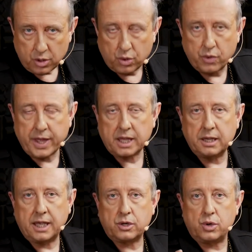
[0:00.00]
or they can
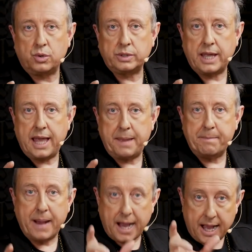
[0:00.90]
get called a
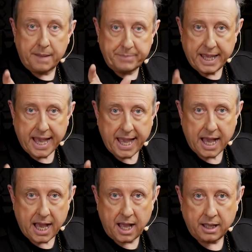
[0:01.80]
bar,
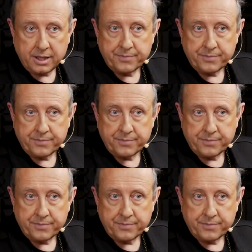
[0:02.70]
B-A-R.